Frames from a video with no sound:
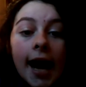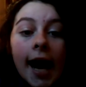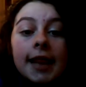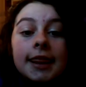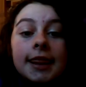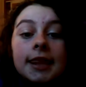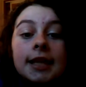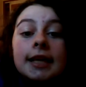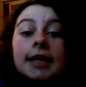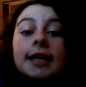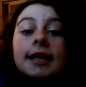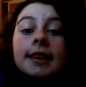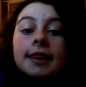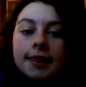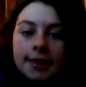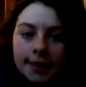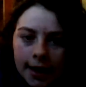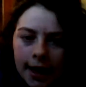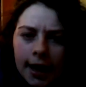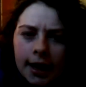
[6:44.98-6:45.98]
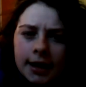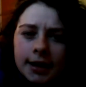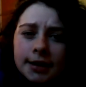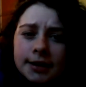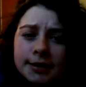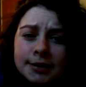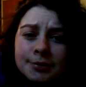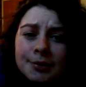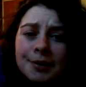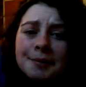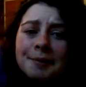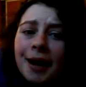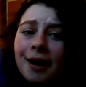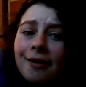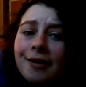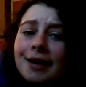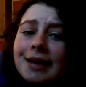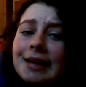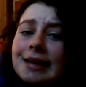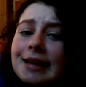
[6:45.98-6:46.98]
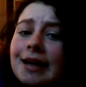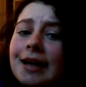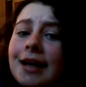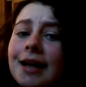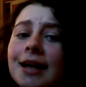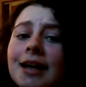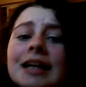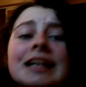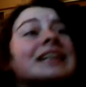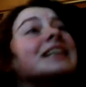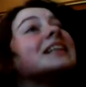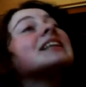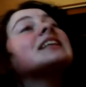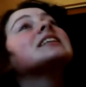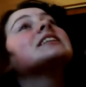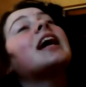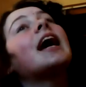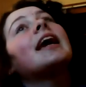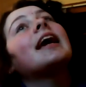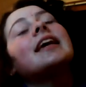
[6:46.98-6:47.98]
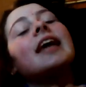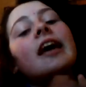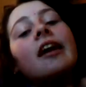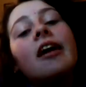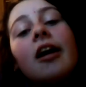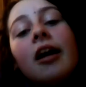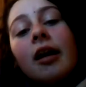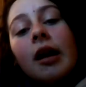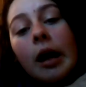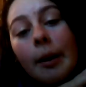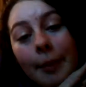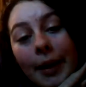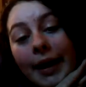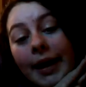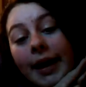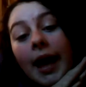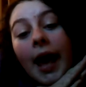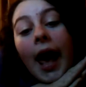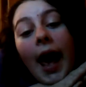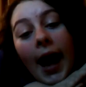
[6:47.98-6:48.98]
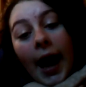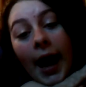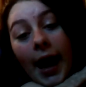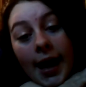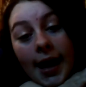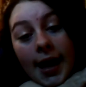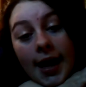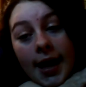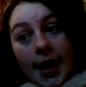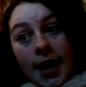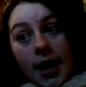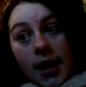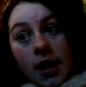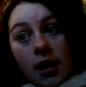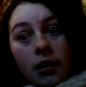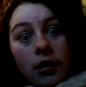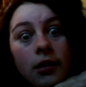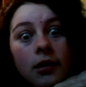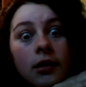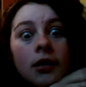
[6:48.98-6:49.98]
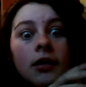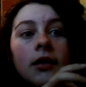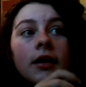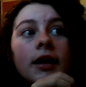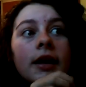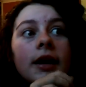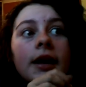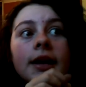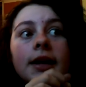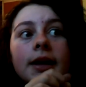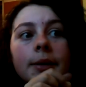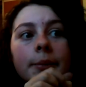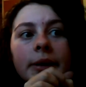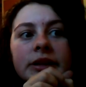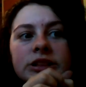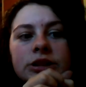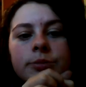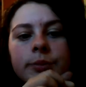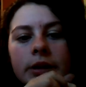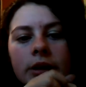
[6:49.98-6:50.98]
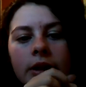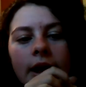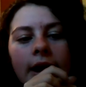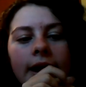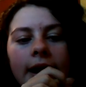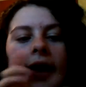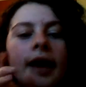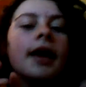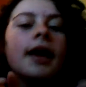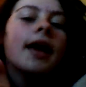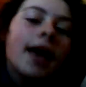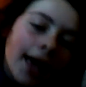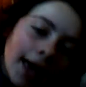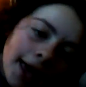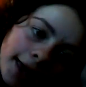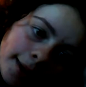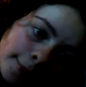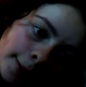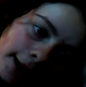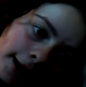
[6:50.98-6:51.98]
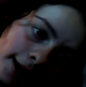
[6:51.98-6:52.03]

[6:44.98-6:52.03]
I think he thinks we're married. Because I get on, I'm like, hey. And he messaged me like, hey